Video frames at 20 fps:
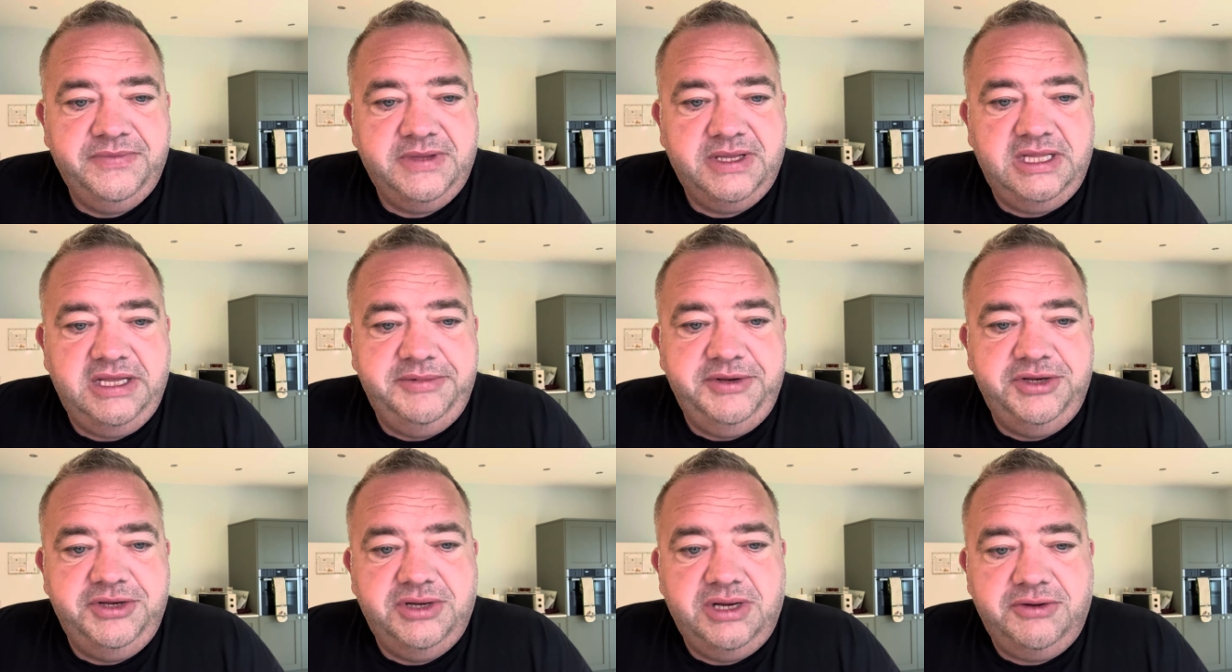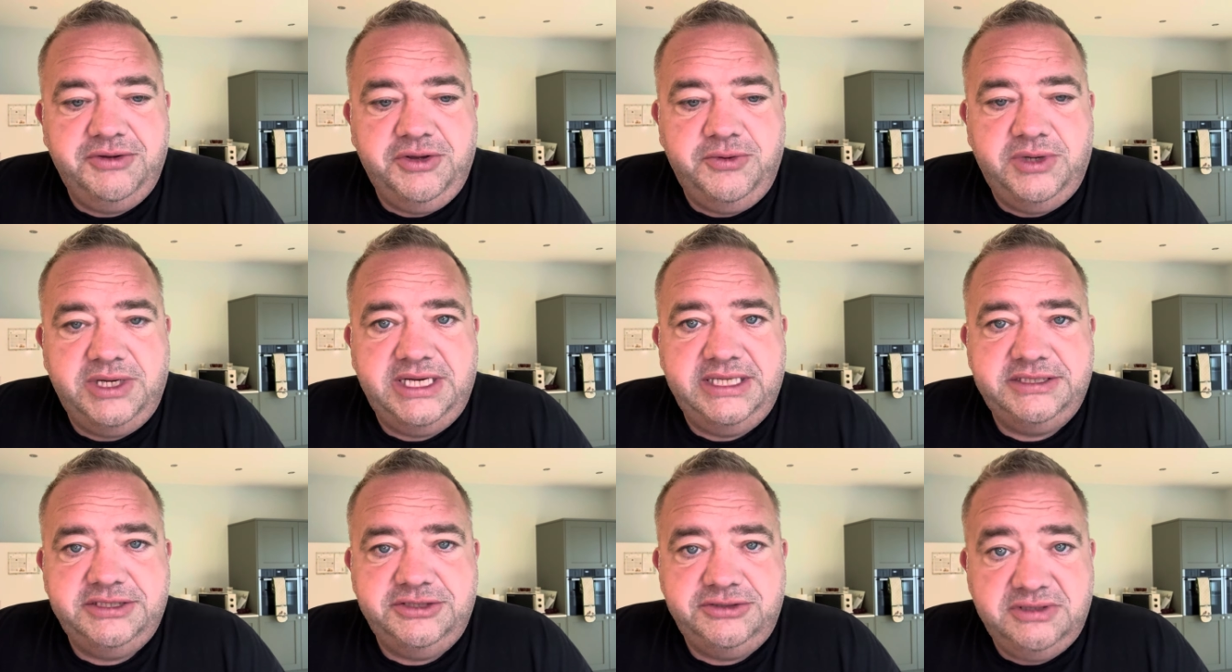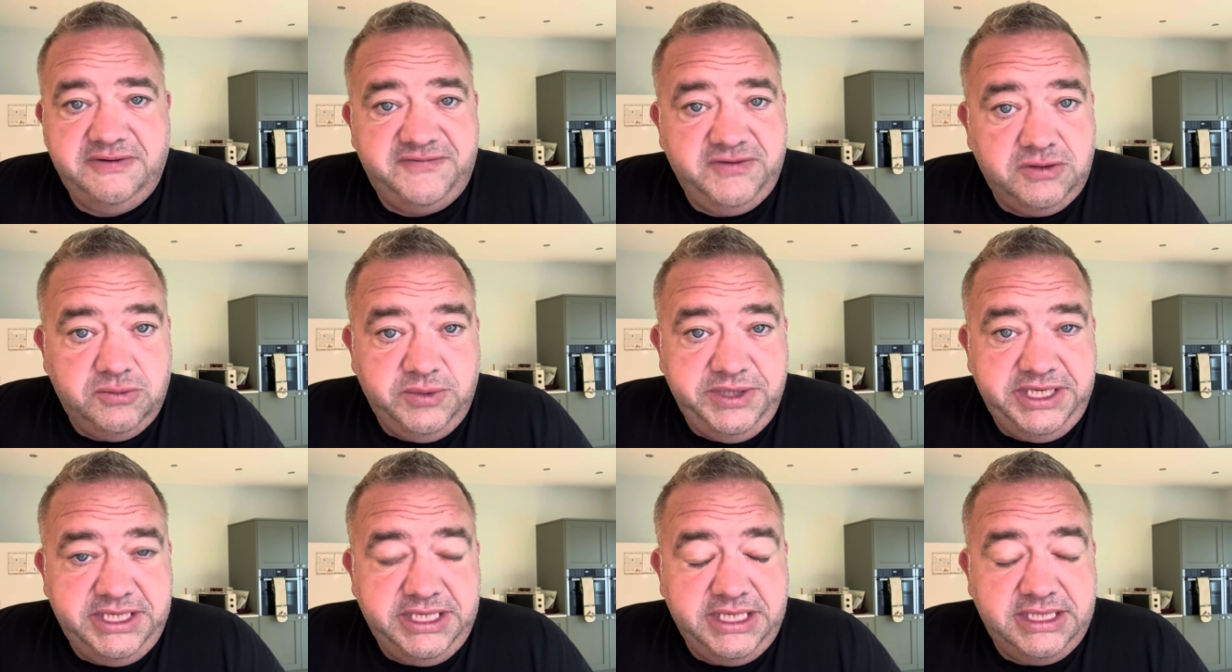Let me know how you are. Did you have a good
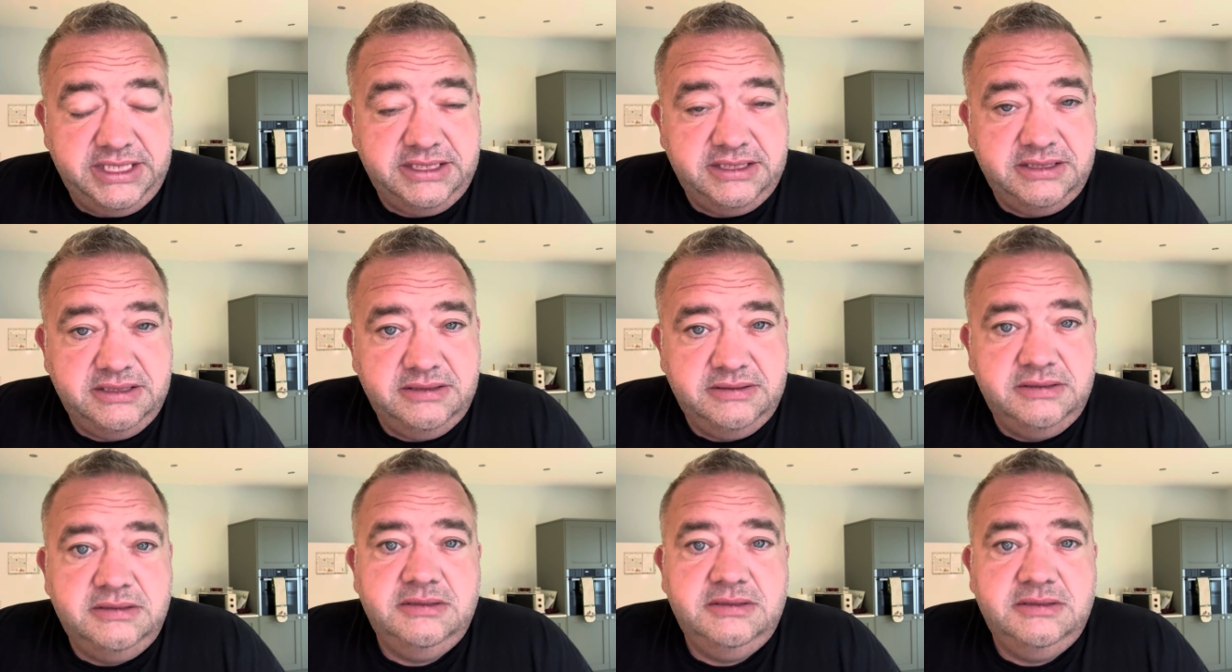weekend?